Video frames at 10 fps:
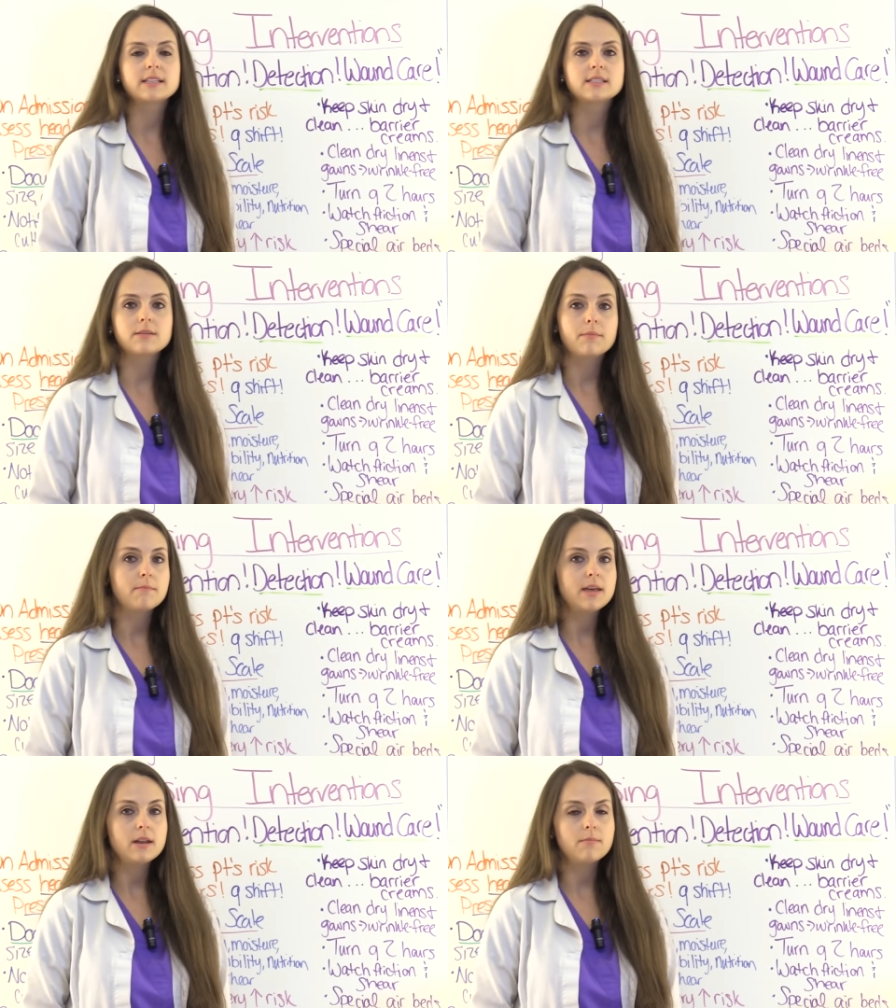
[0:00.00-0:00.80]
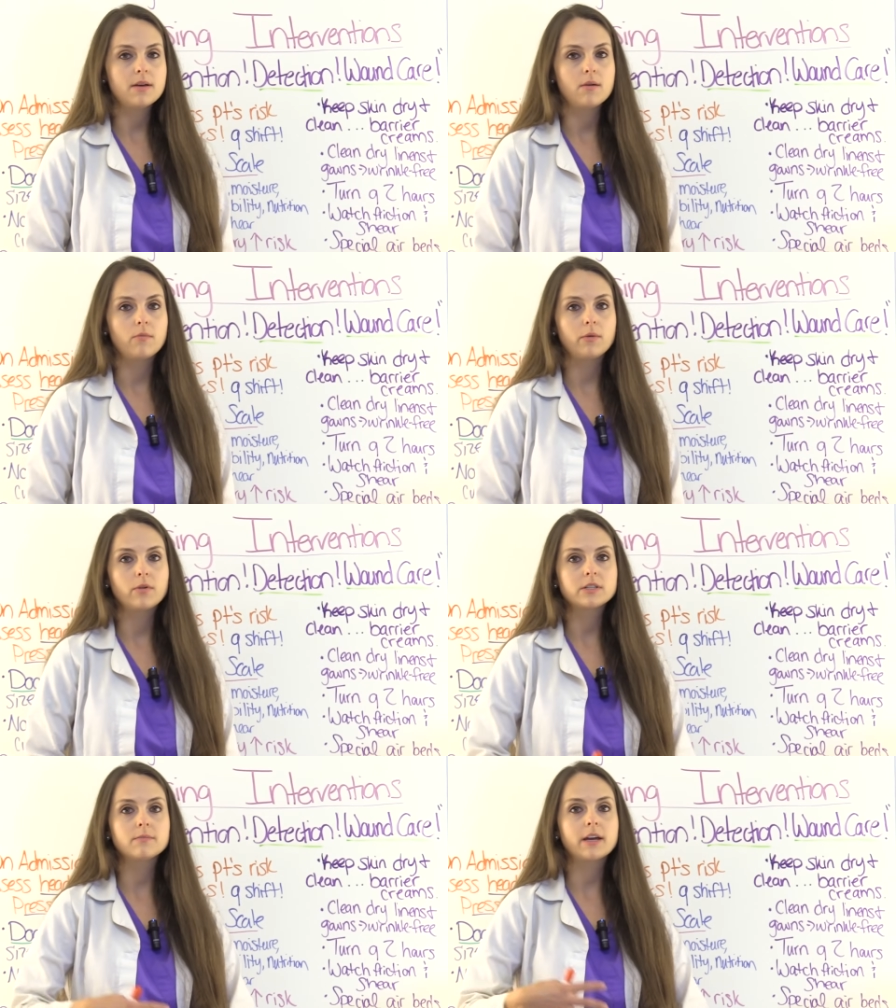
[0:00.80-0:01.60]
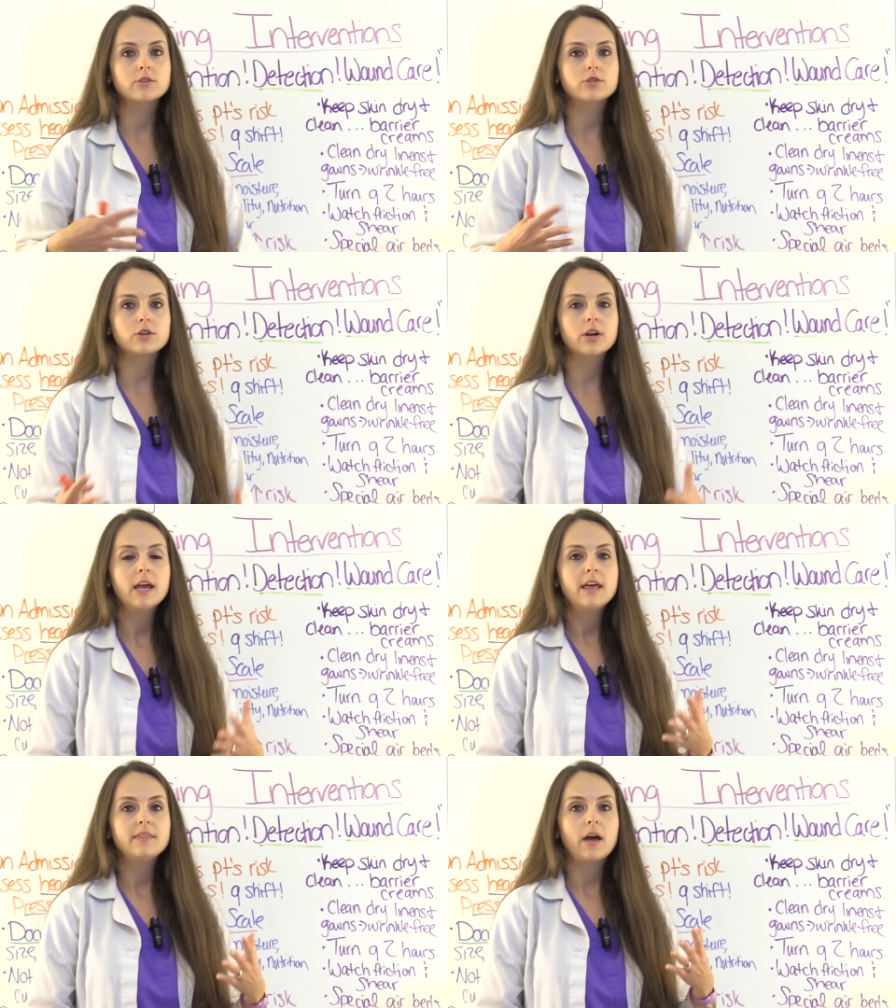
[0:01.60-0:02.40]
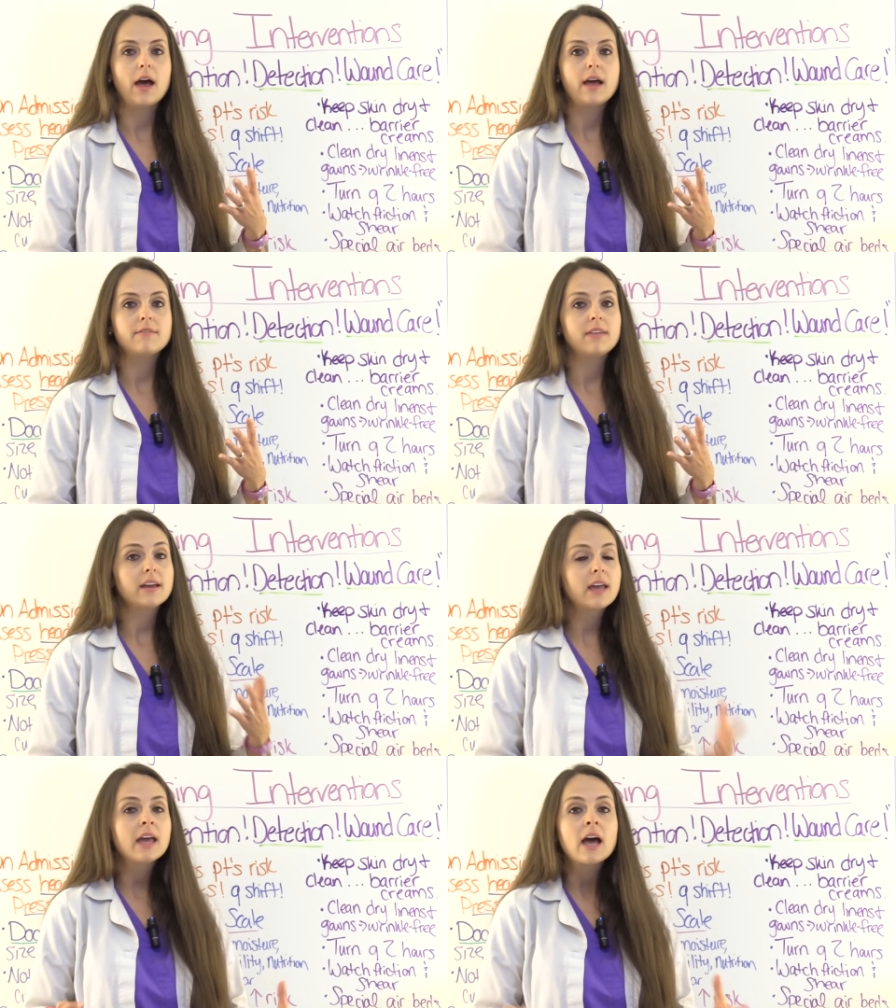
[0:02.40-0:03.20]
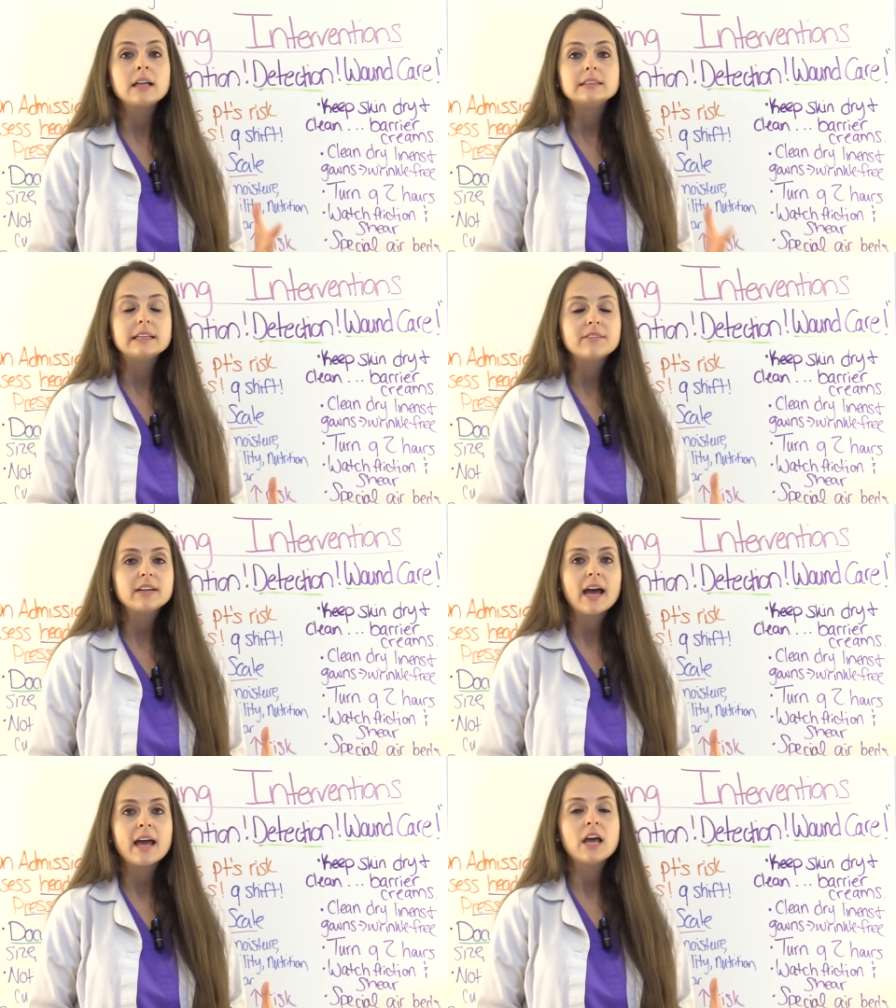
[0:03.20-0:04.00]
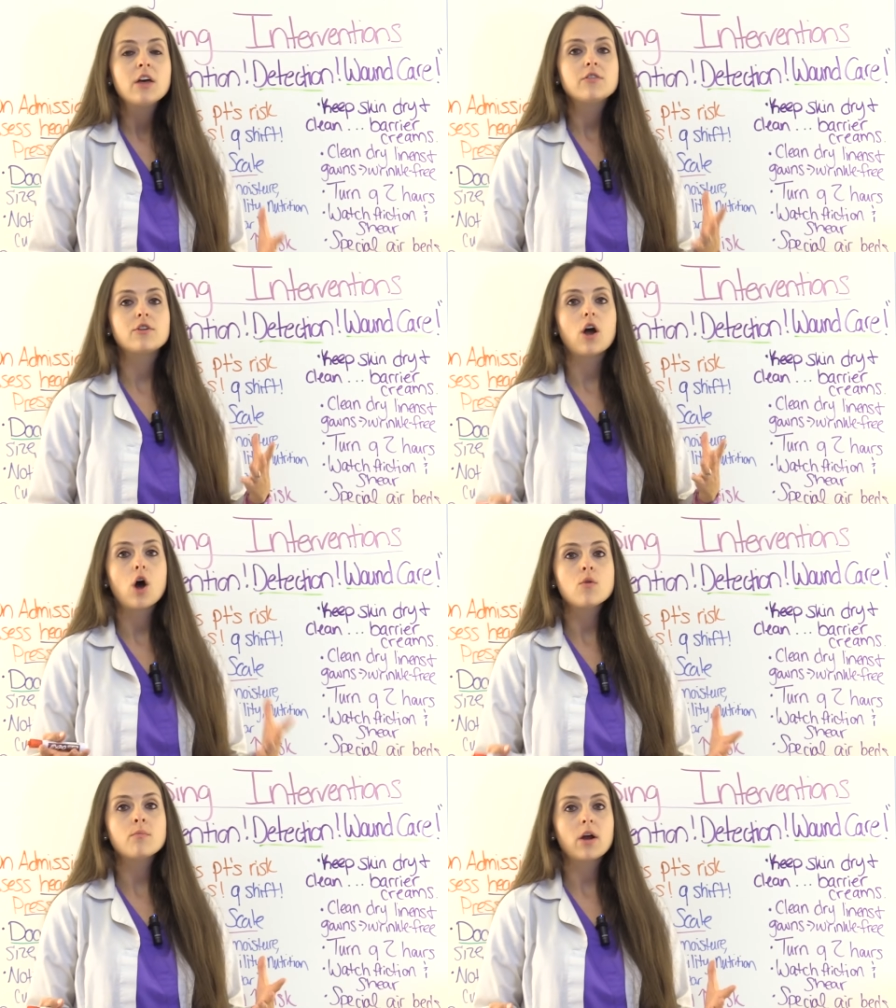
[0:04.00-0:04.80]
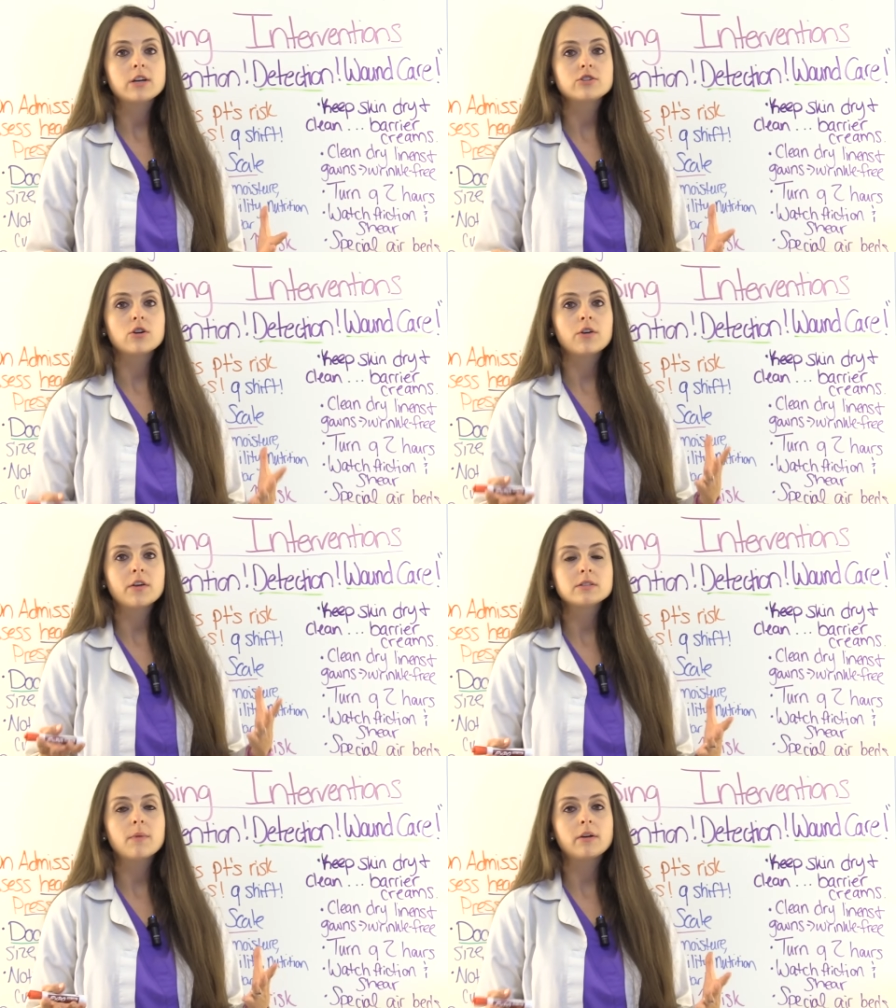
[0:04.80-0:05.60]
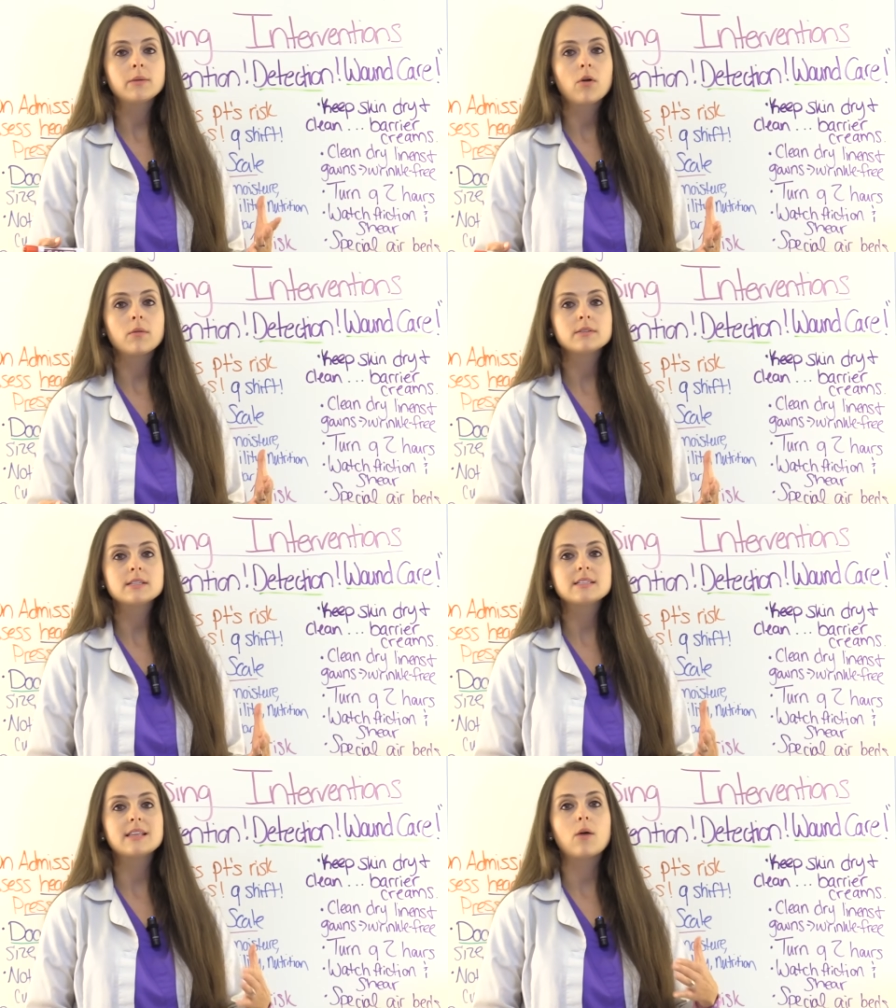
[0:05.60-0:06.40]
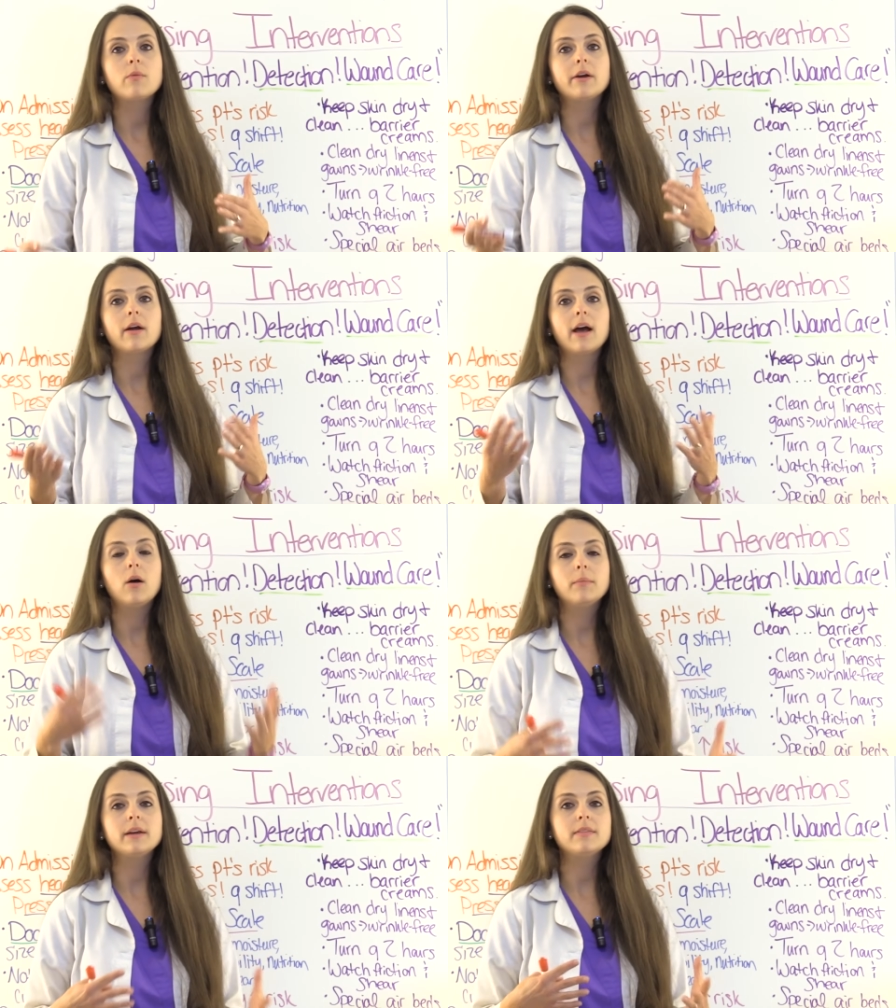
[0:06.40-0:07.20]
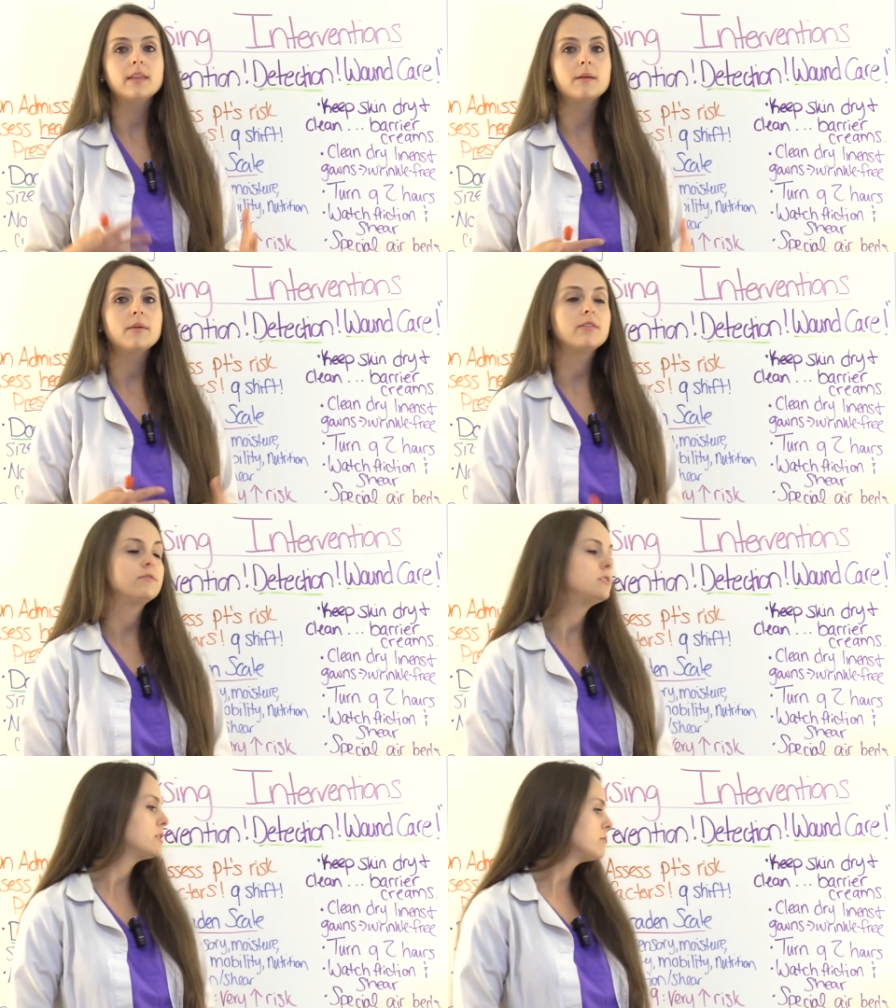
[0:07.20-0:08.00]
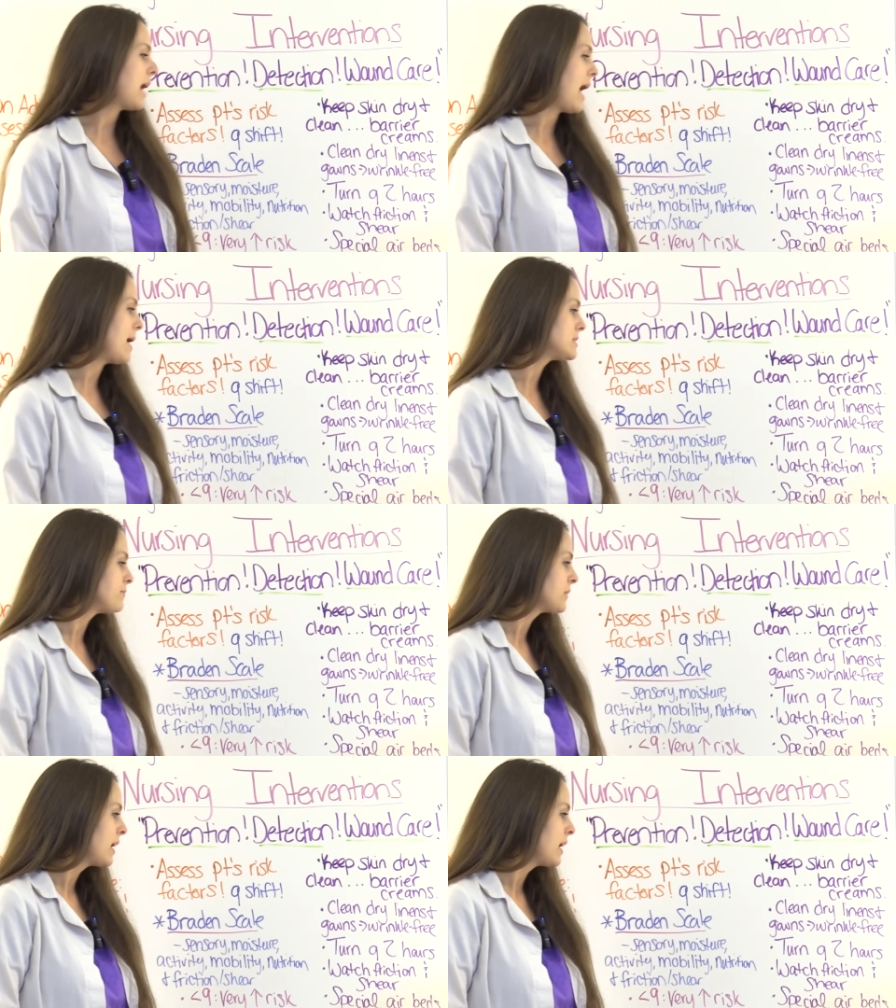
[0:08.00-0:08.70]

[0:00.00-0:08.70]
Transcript: That's the minimum. We want to make sure that if they can't alleviate their own pressure on those bony prominences that we are helping them do that.